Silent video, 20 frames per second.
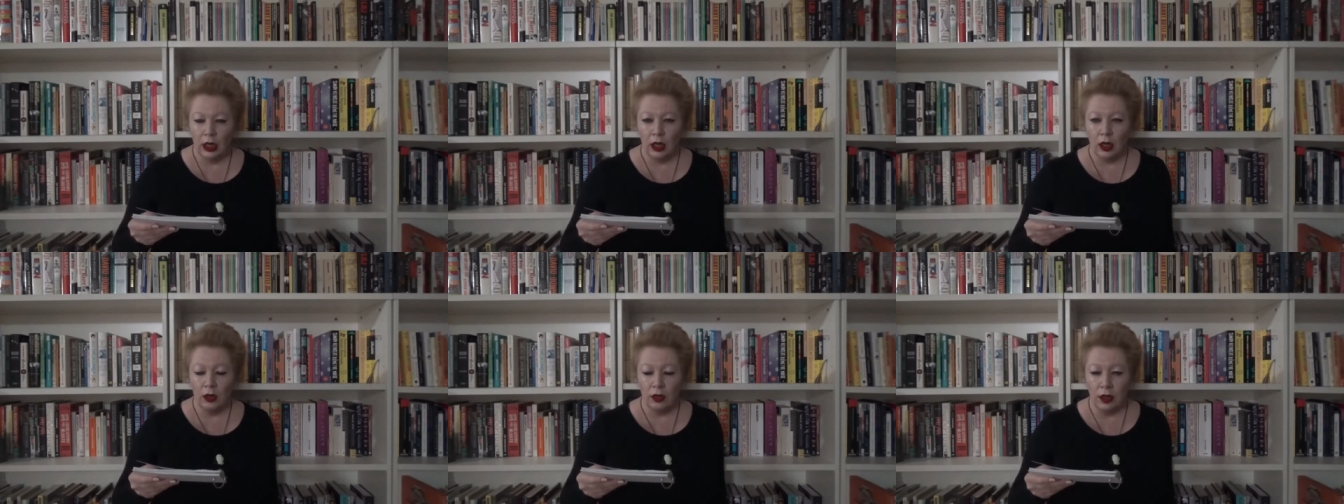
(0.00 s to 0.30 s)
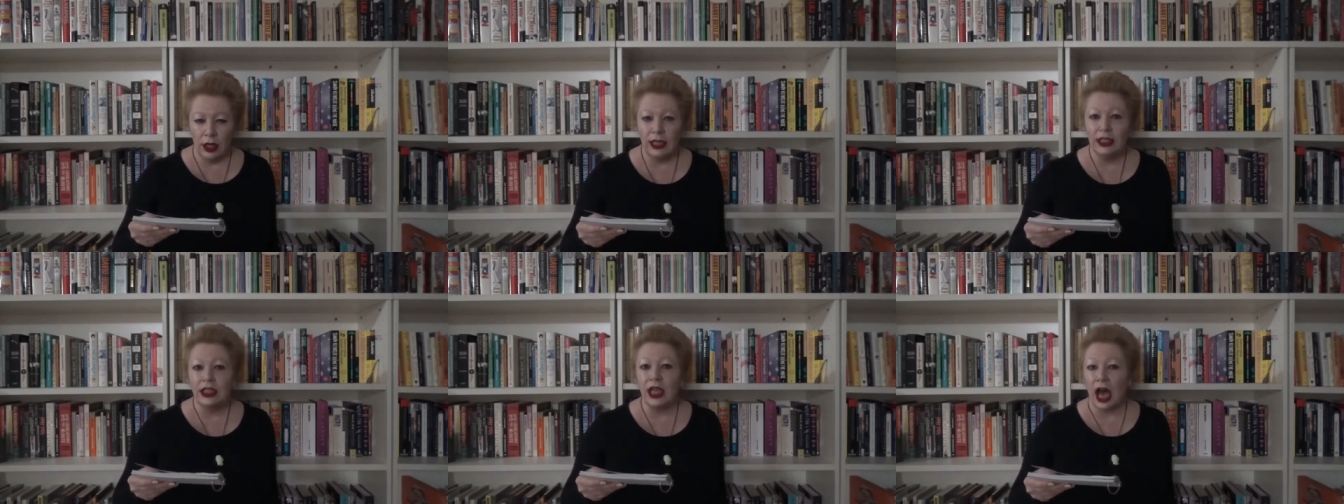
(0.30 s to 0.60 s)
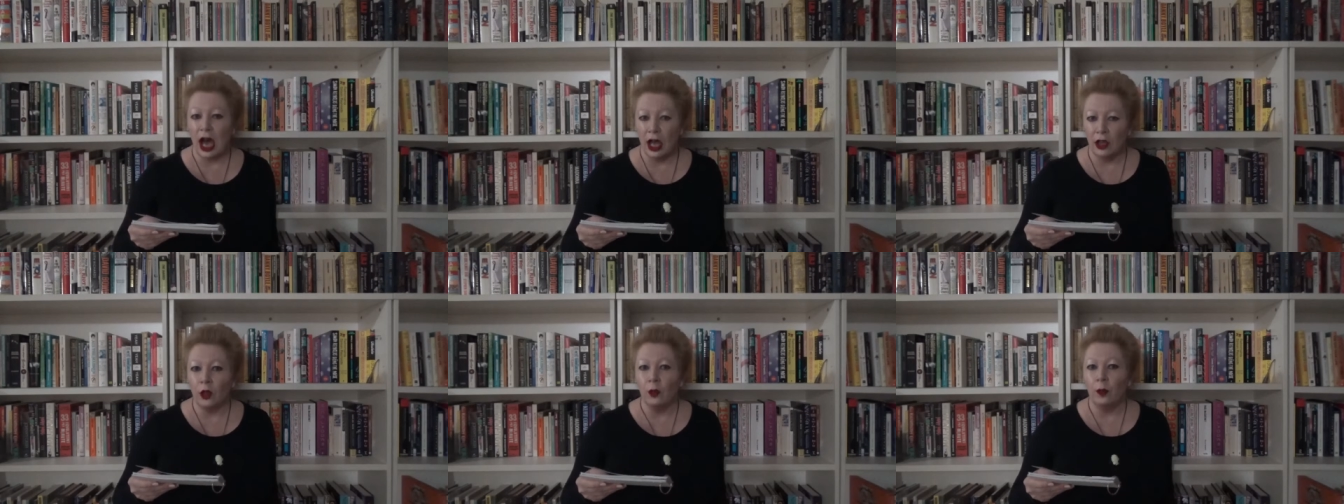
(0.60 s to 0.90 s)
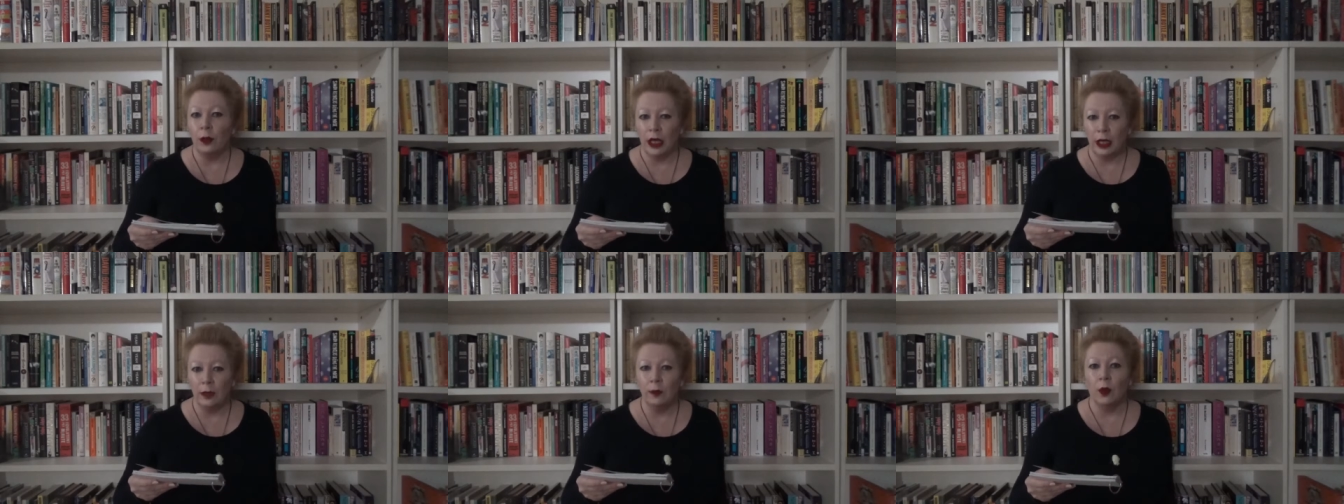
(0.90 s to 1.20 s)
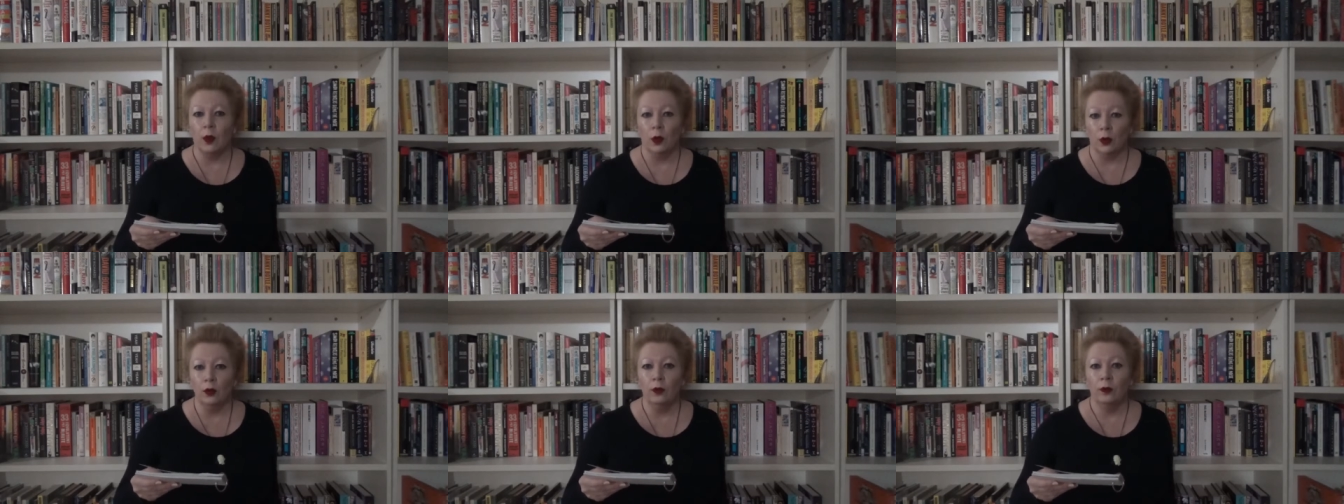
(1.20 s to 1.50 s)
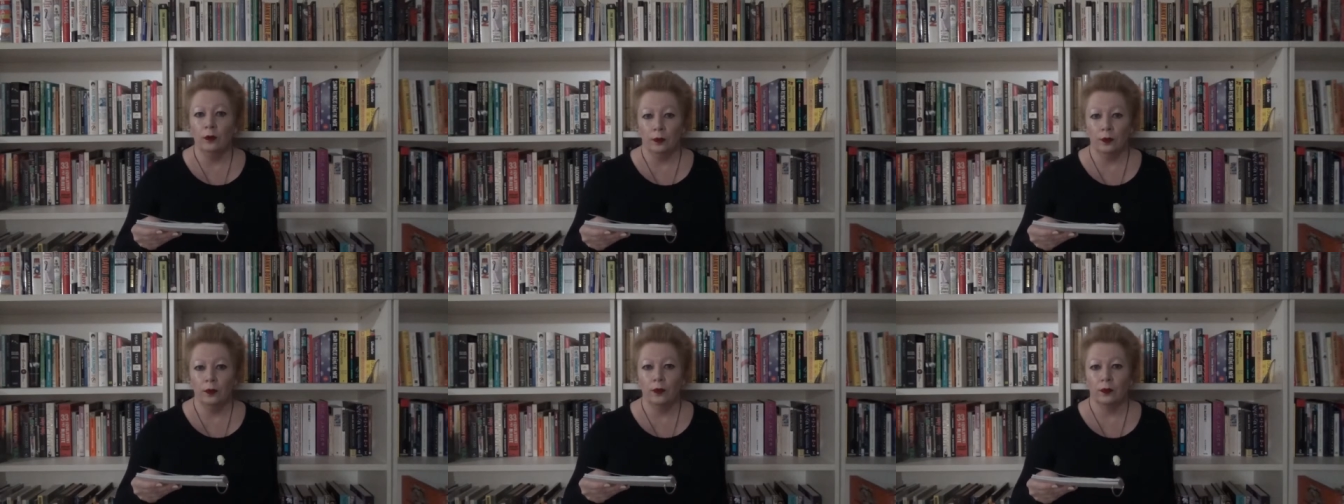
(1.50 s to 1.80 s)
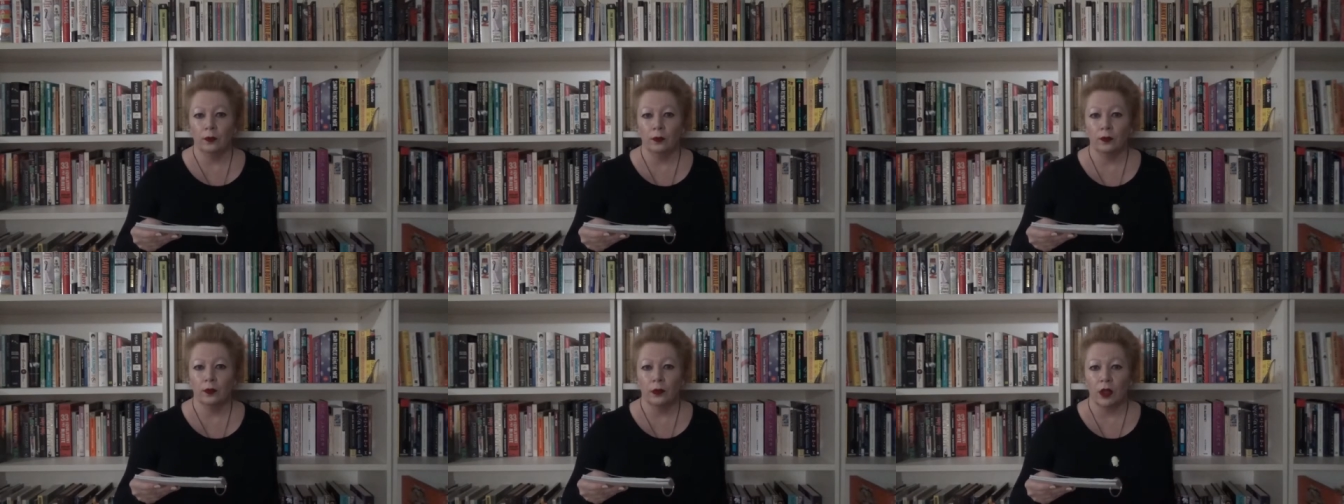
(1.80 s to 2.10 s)
These are the people
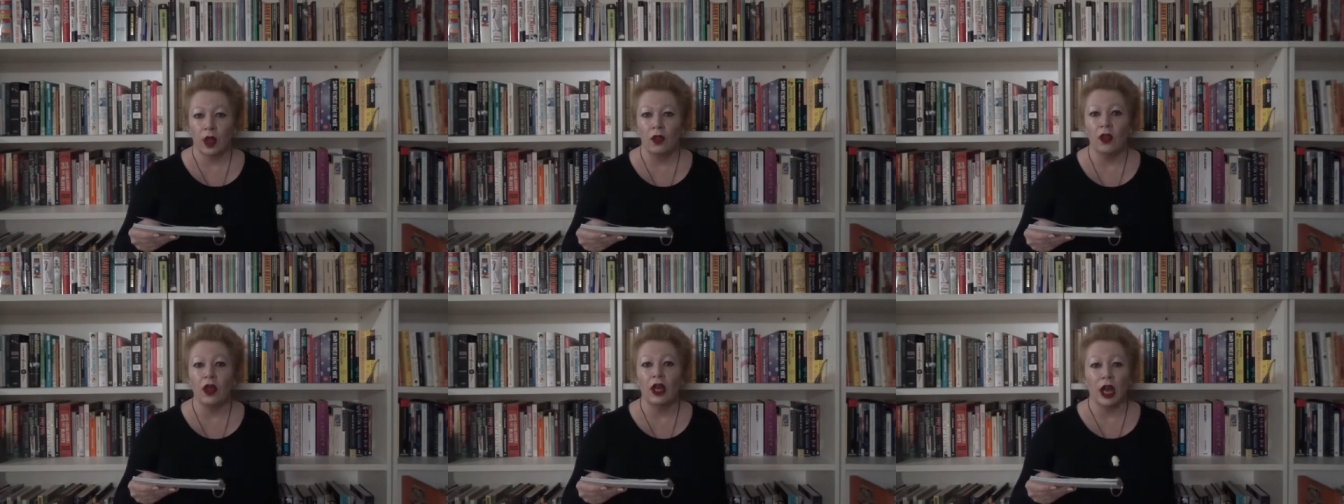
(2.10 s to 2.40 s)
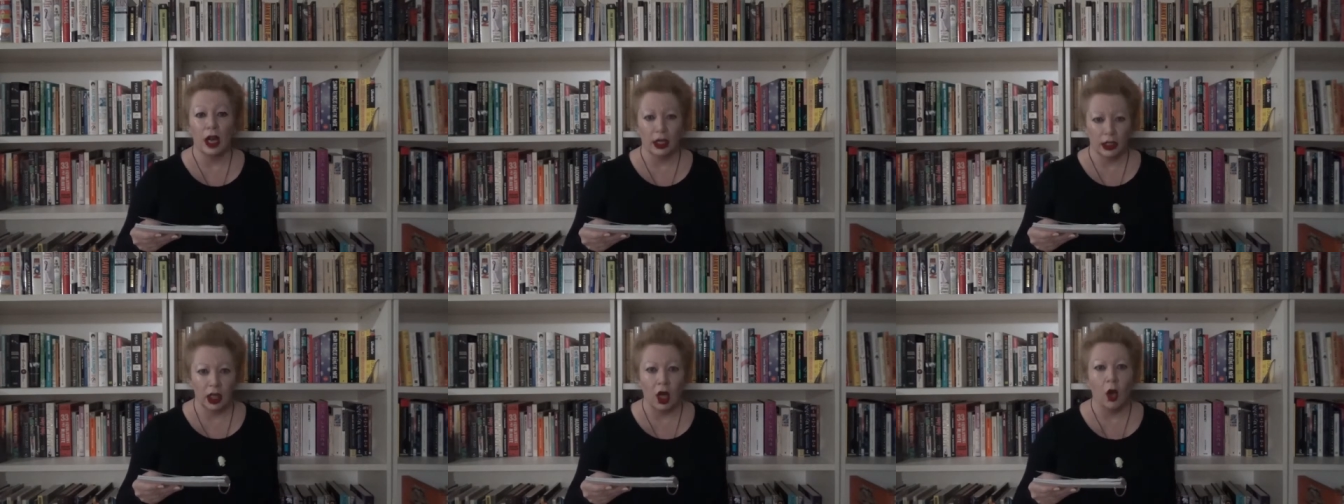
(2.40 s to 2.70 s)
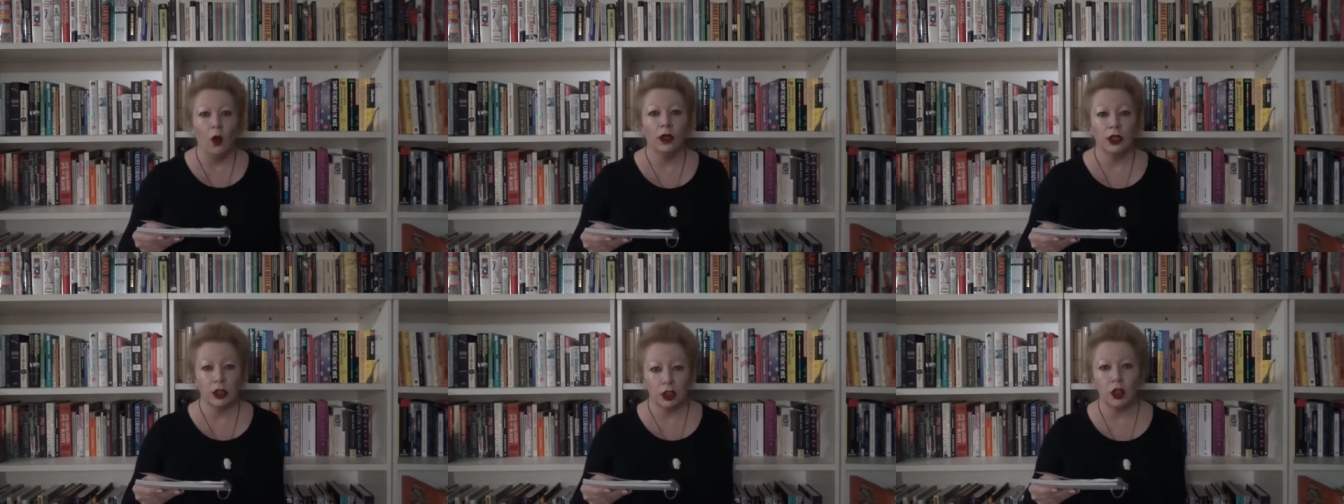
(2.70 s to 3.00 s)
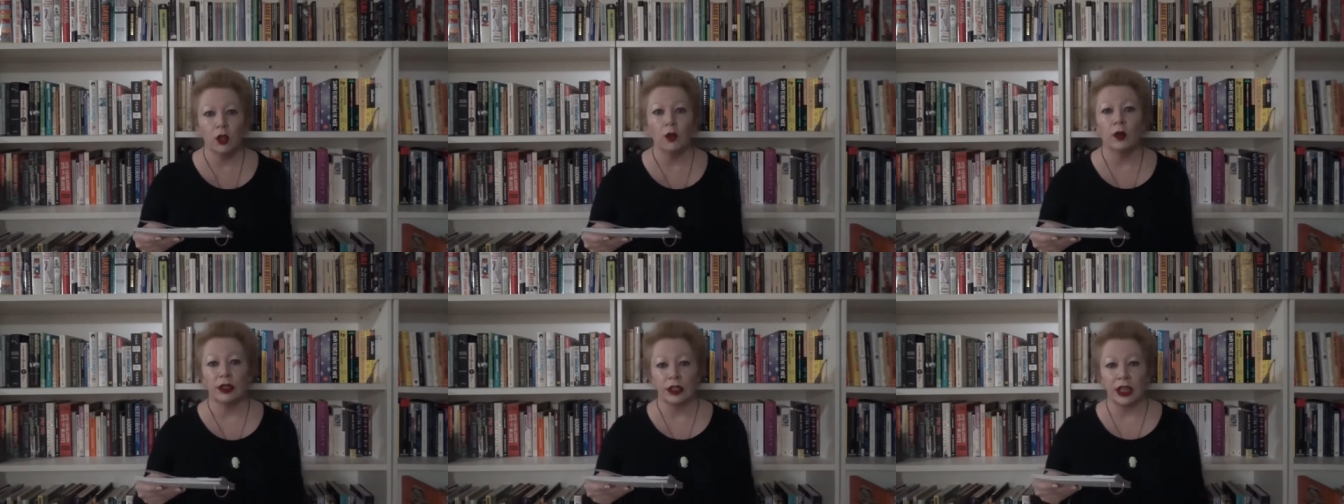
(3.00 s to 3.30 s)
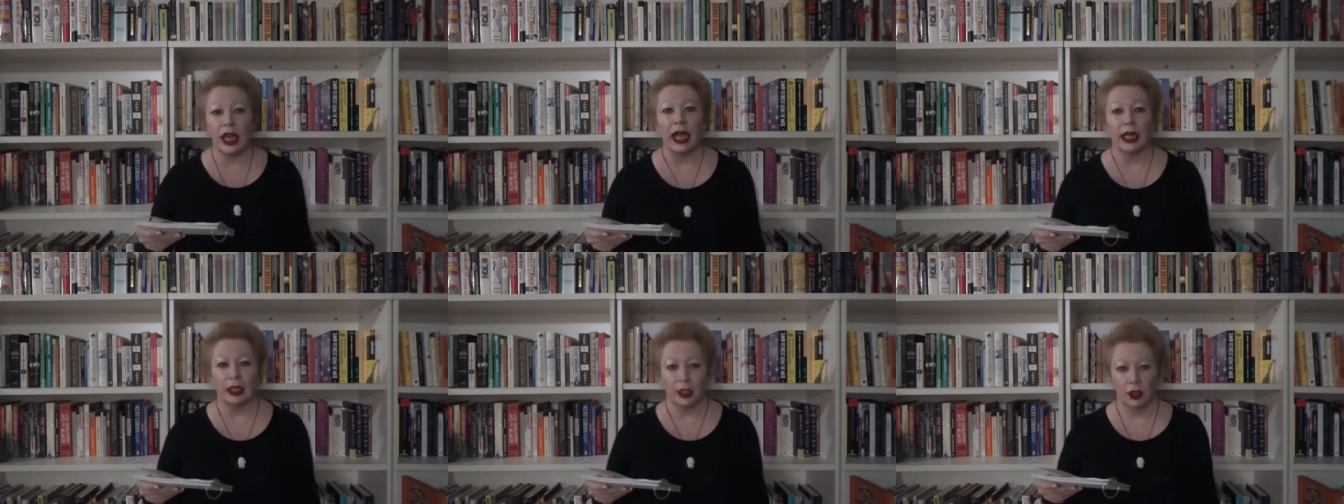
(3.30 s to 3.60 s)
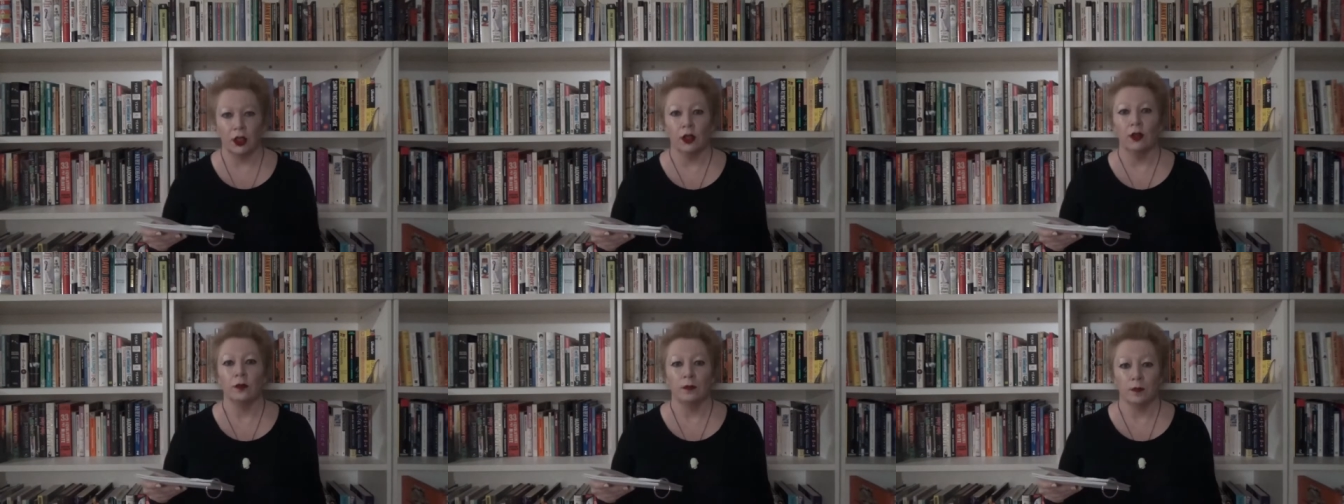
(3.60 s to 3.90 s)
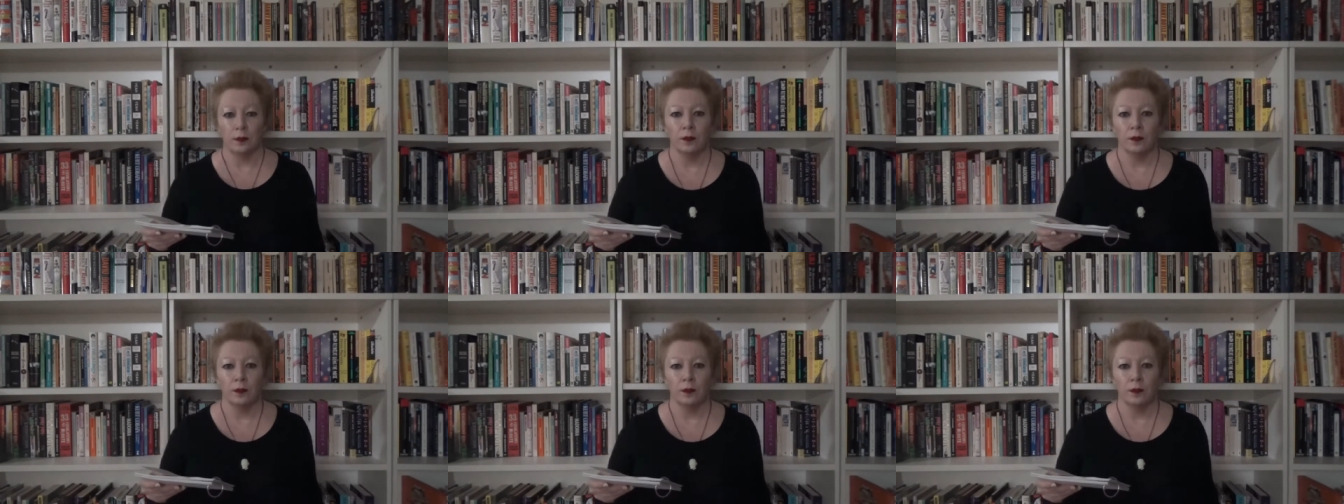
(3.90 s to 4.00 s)
that are going to attack you.